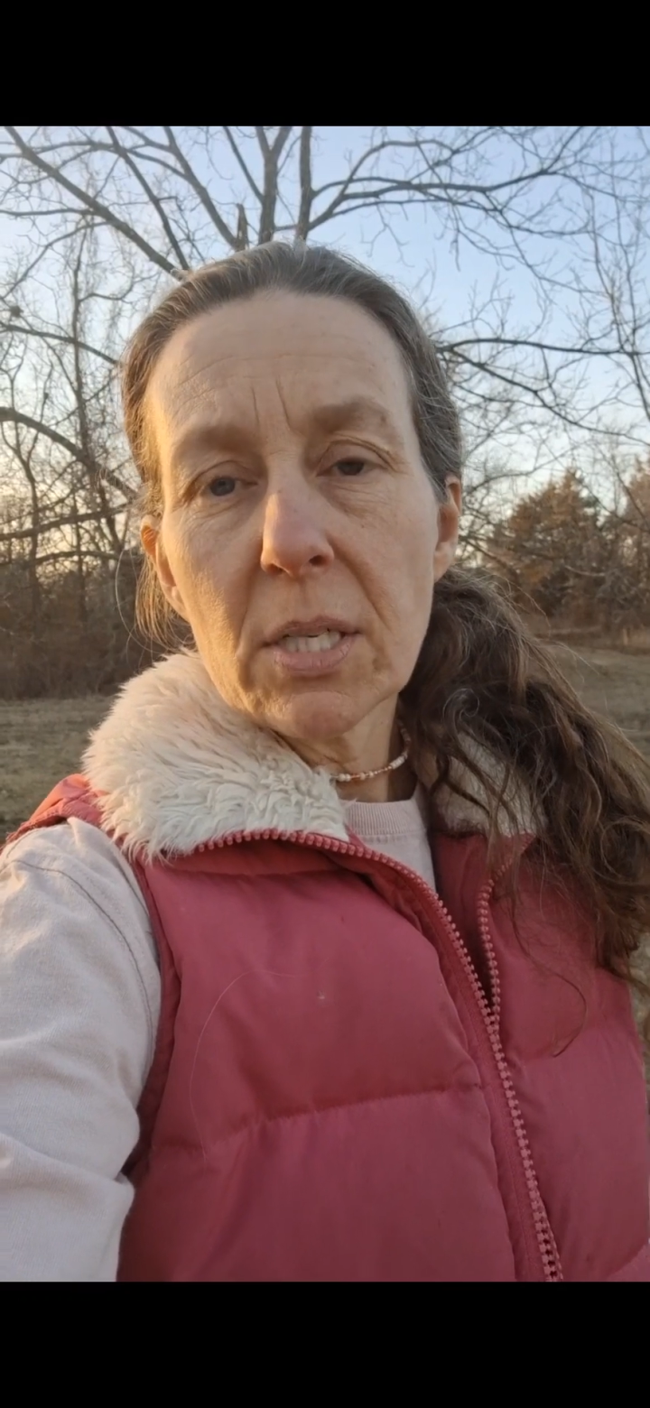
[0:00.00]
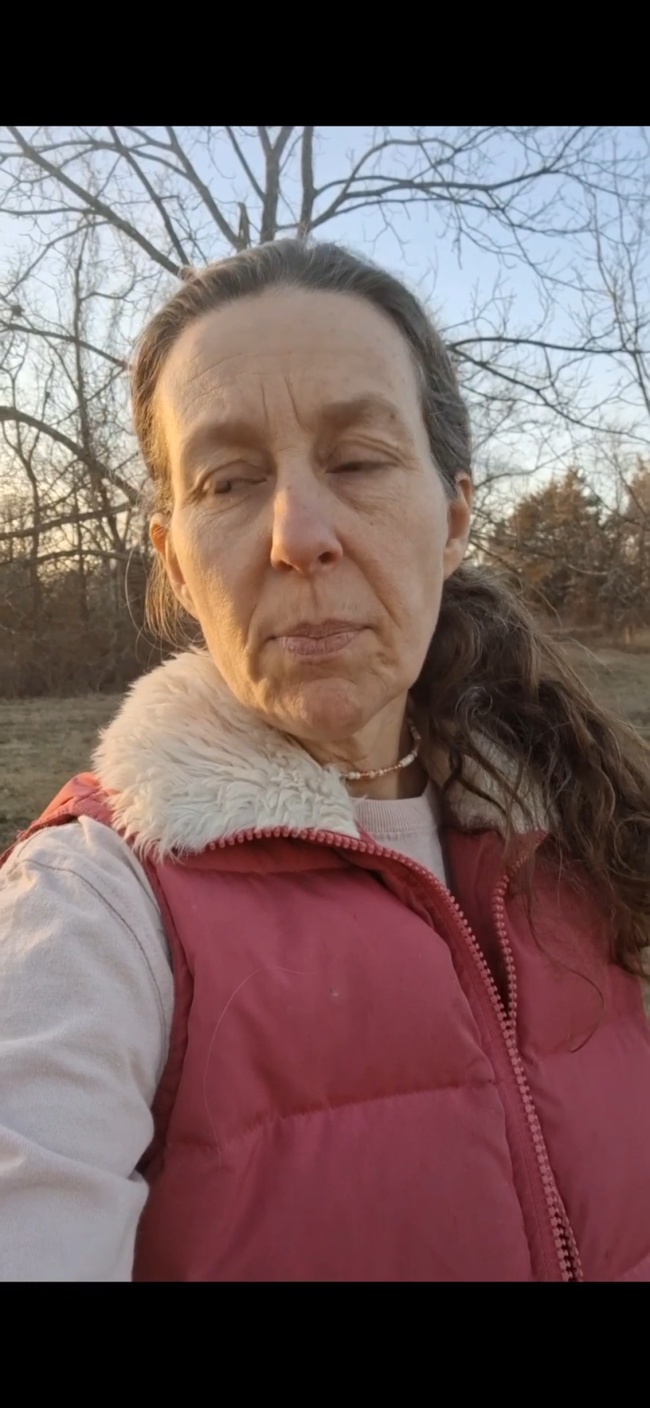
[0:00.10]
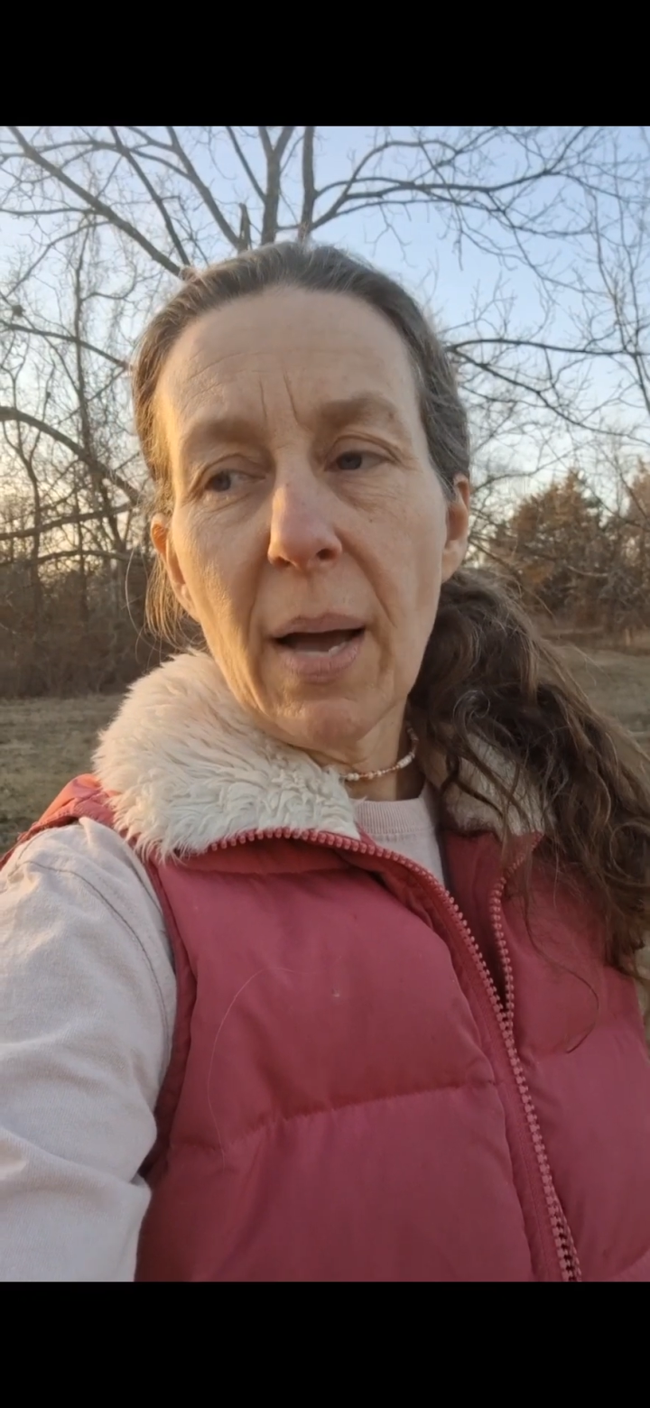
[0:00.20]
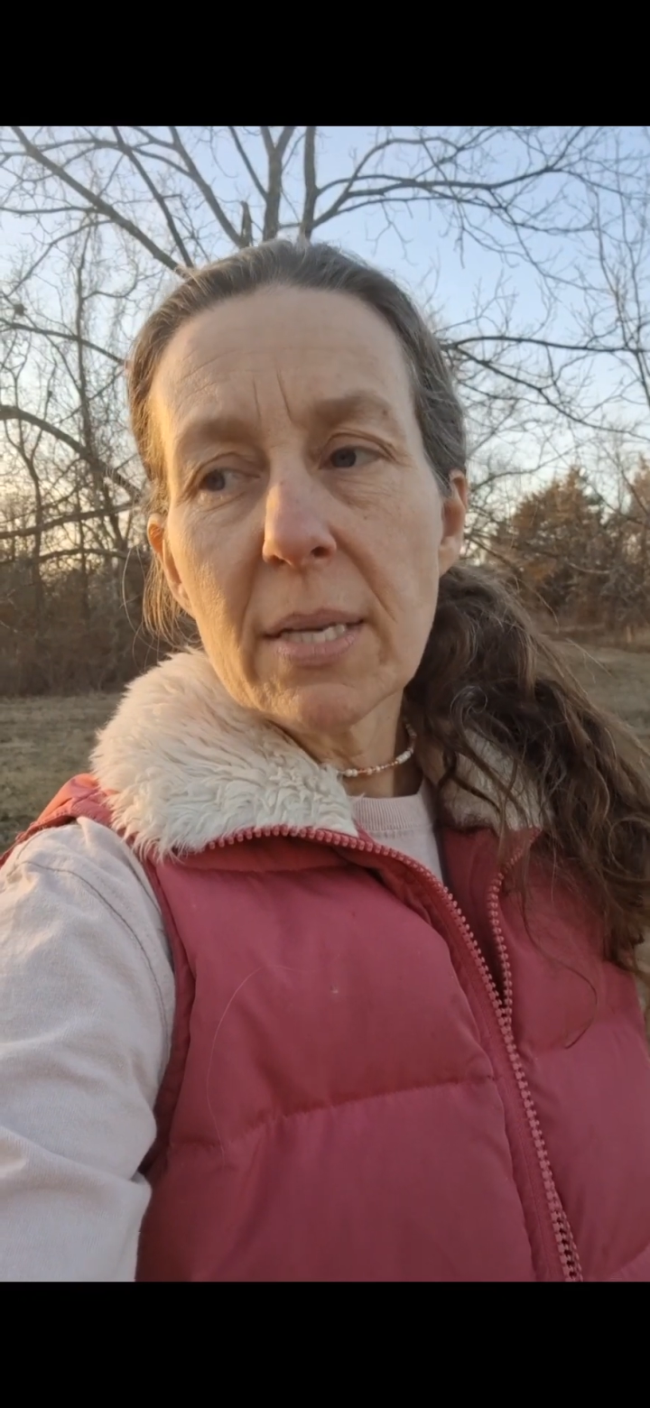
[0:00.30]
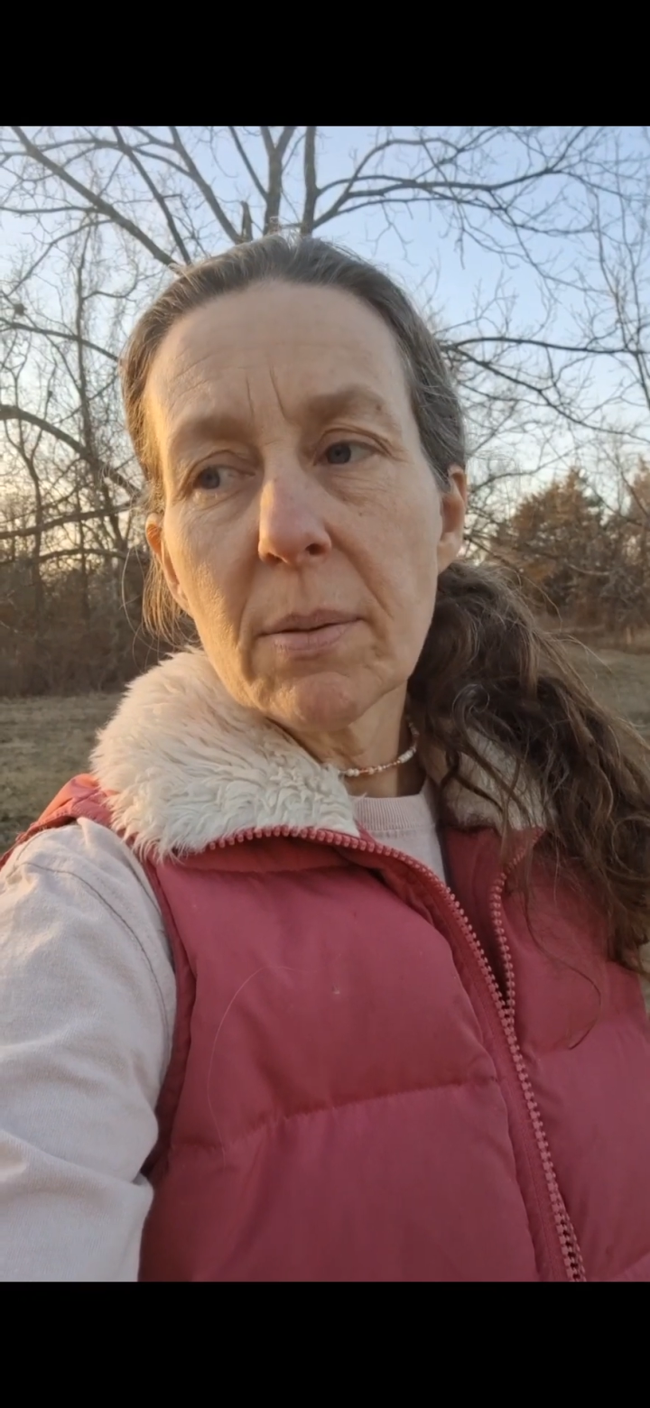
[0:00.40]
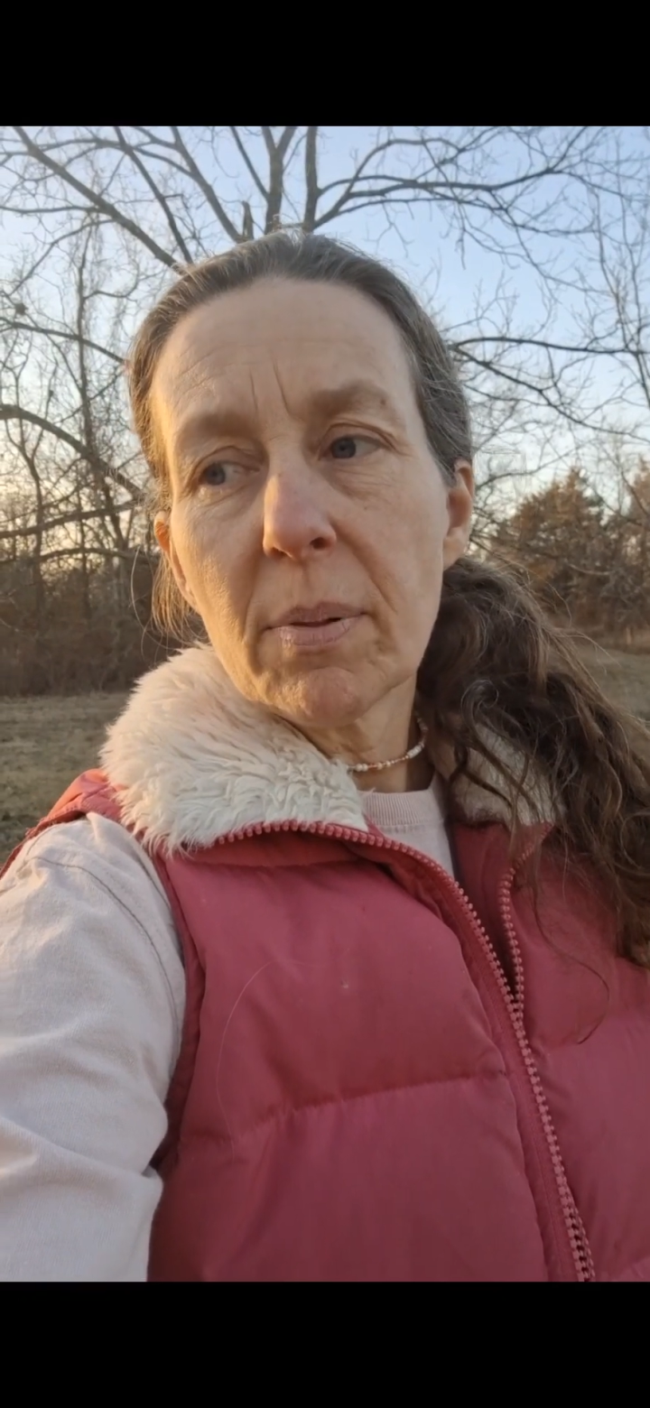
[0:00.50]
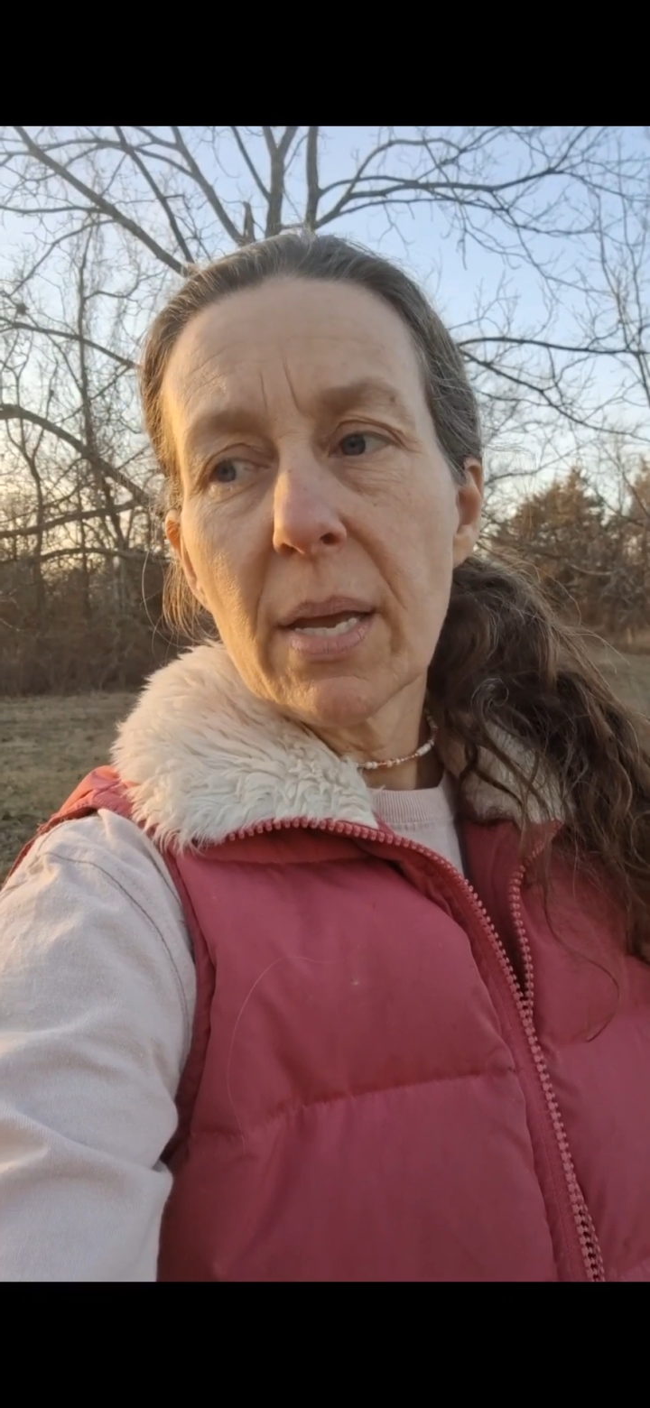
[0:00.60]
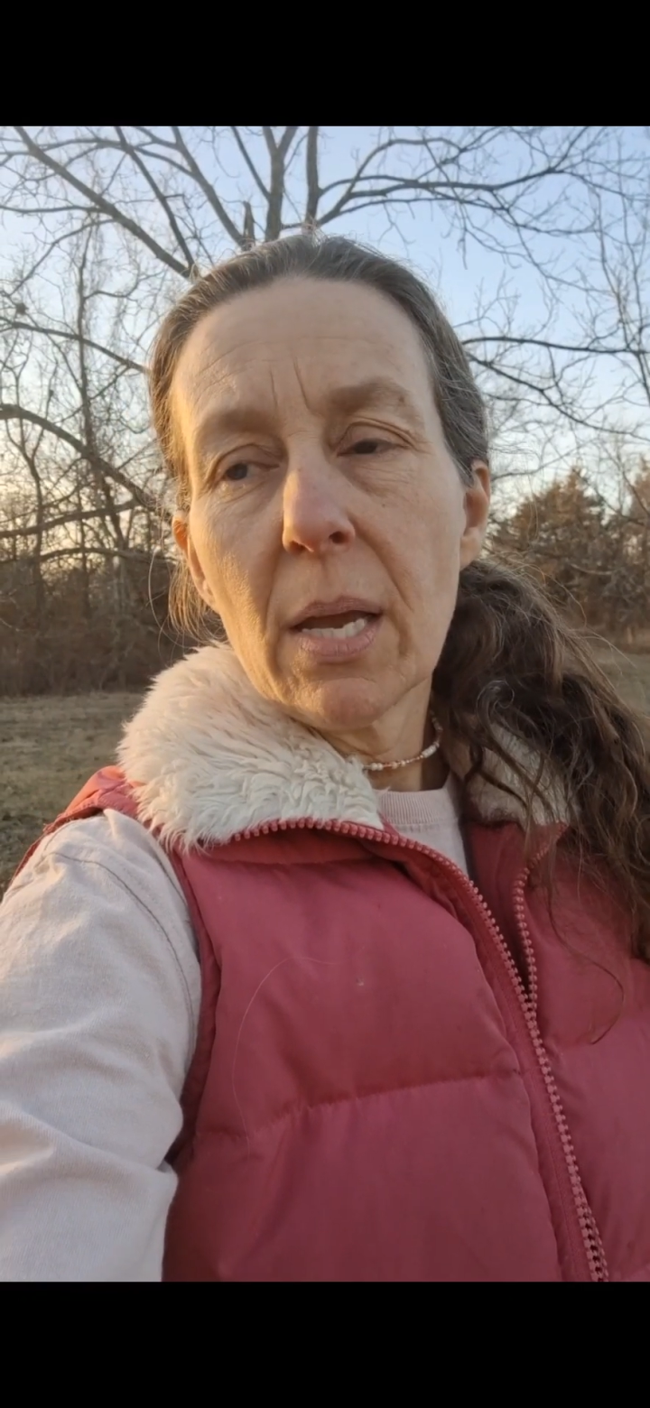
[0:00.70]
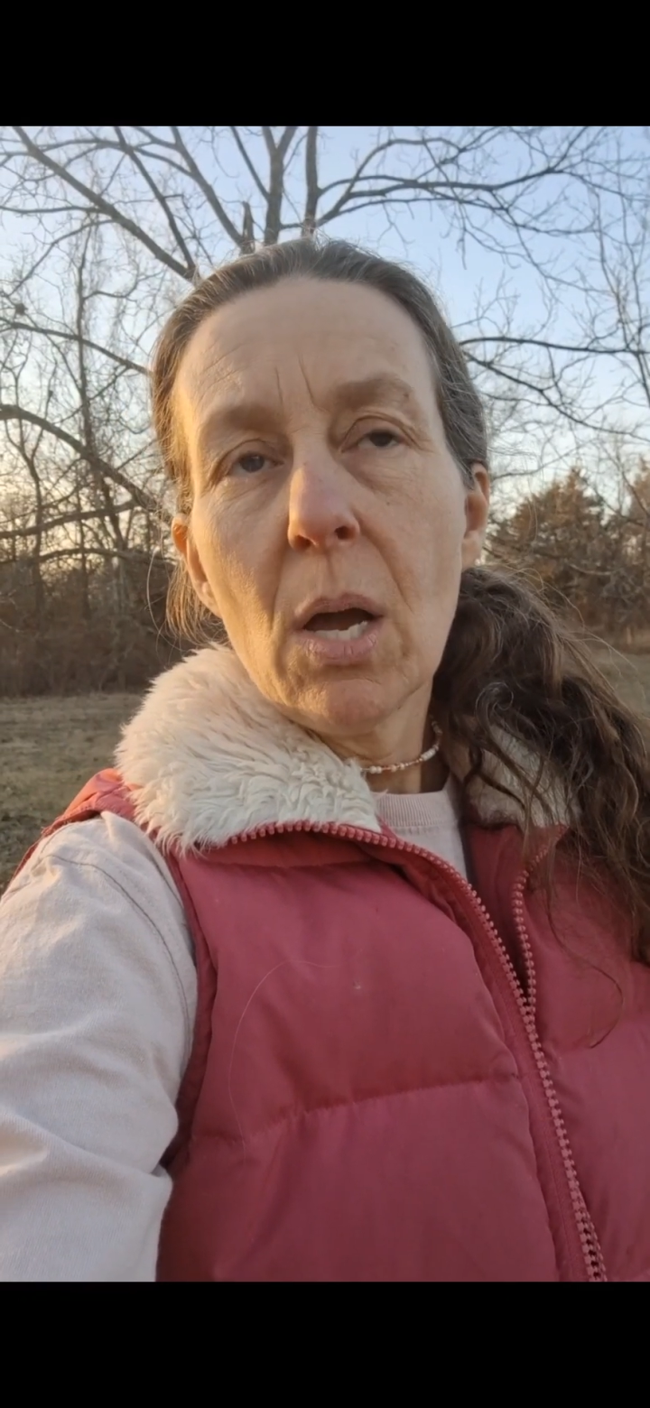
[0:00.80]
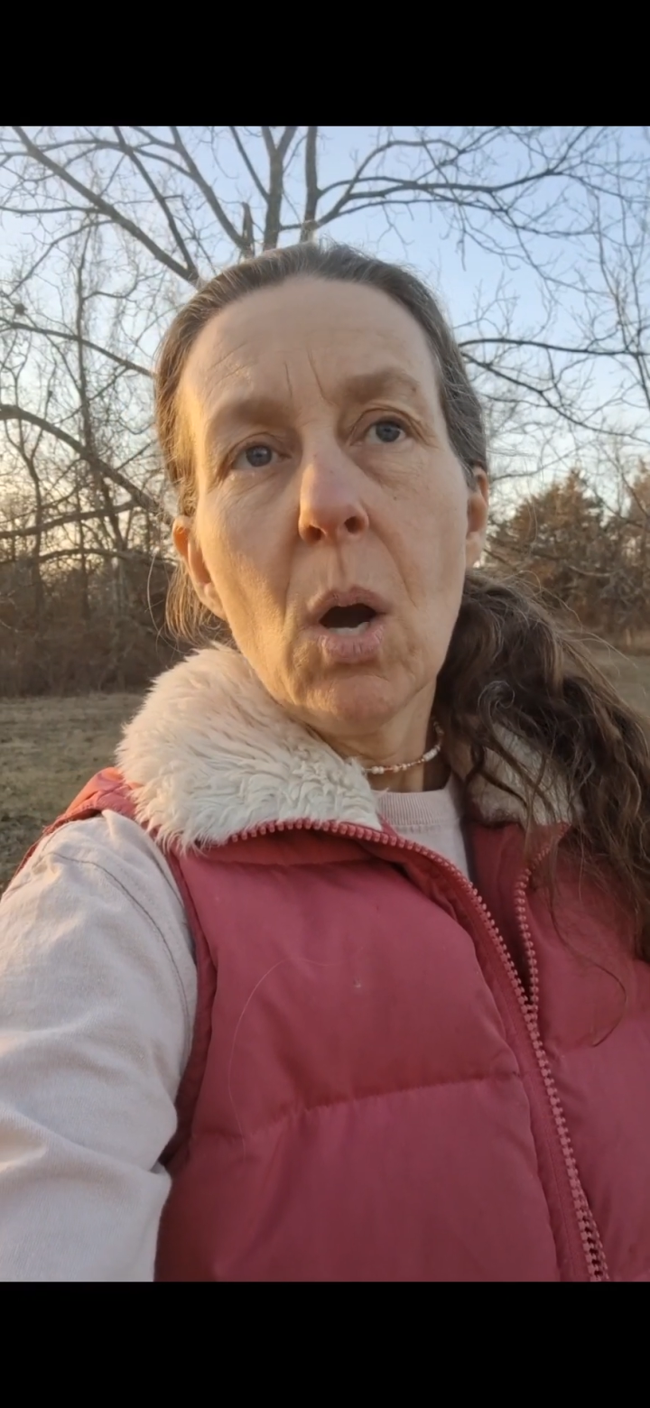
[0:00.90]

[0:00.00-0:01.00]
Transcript: possibly,